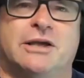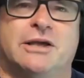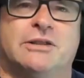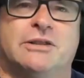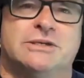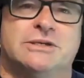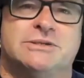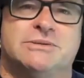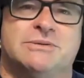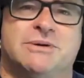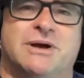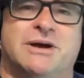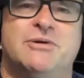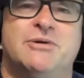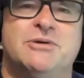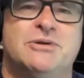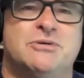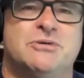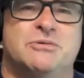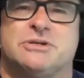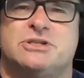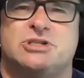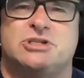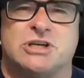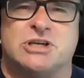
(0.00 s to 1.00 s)
this. I couldn't
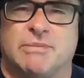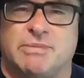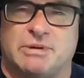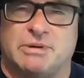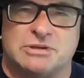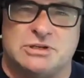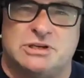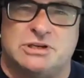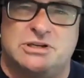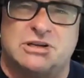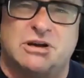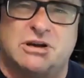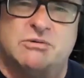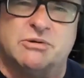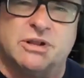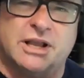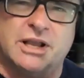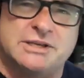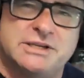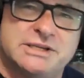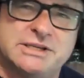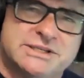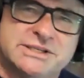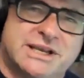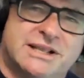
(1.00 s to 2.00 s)
do it as Chaplin, so I don't like
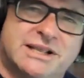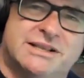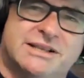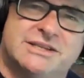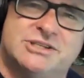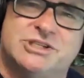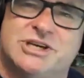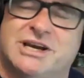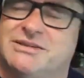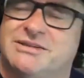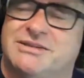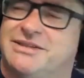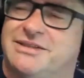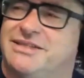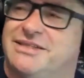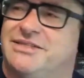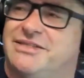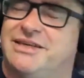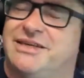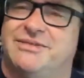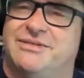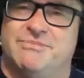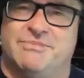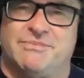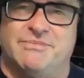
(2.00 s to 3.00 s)
to sell a
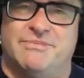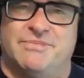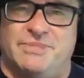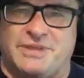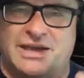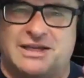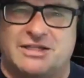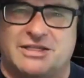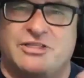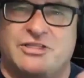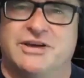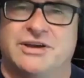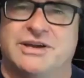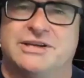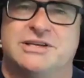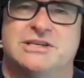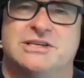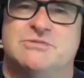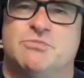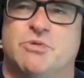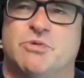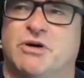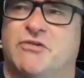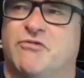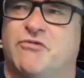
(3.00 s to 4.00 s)
that thing. It
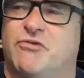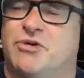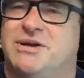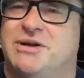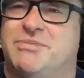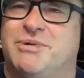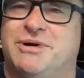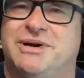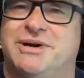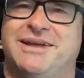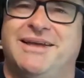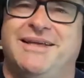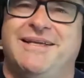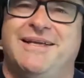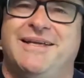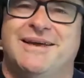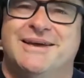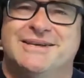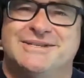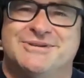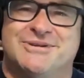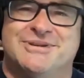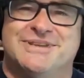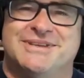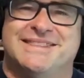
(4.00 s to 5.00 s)
doesn't work for anybody.
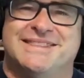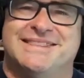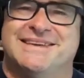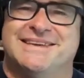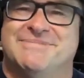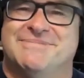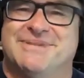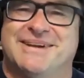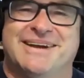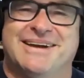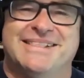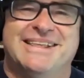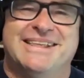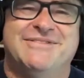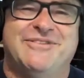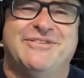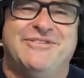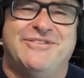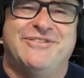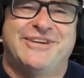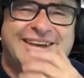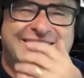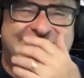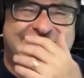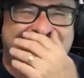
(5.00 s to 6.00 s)
So, but I never
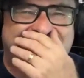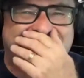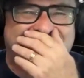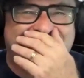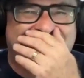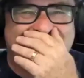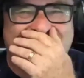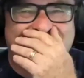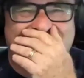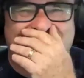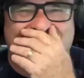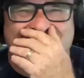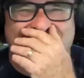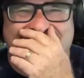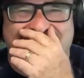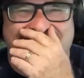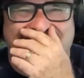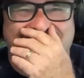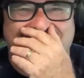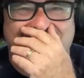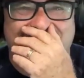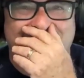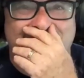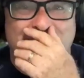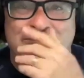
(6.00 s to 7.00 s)
figured.
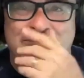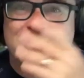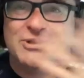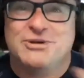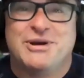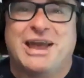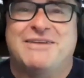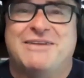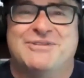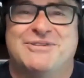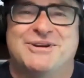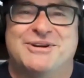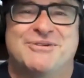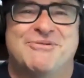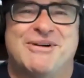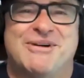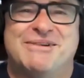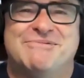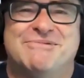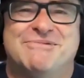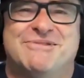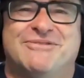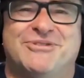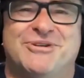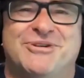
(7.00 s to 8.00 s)
But you gave it a
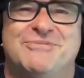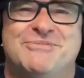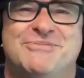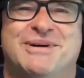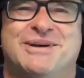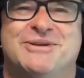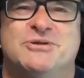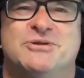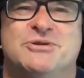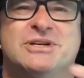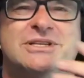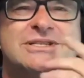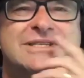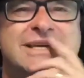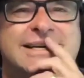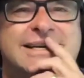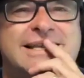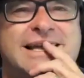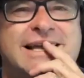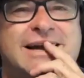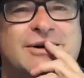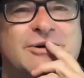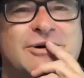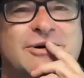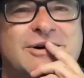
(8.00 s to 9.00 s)
great review. But you did say,
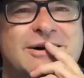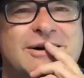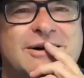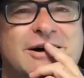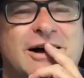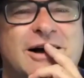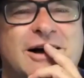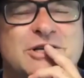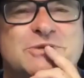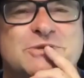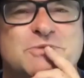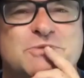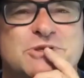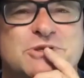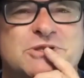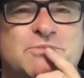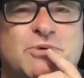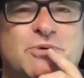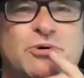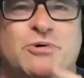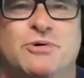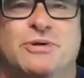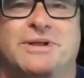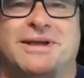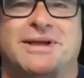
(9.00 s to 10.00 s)
now I just wish
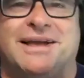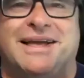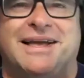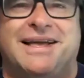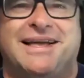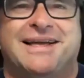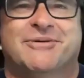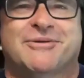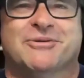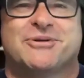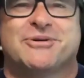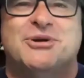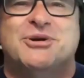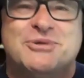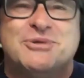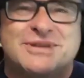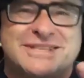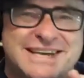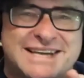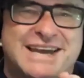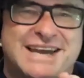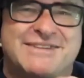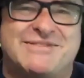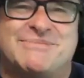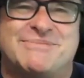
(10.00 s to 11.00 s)
Paul, or you and
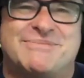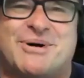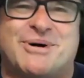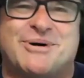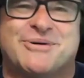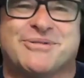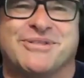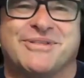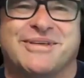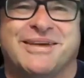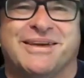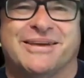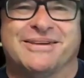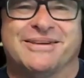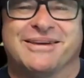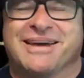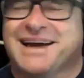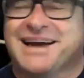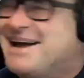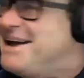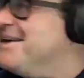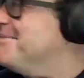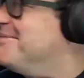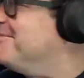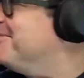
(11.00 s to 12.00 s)
David both.
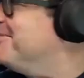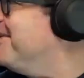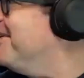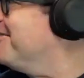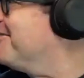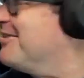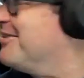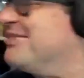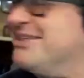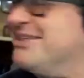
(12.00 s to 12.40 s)
I've got the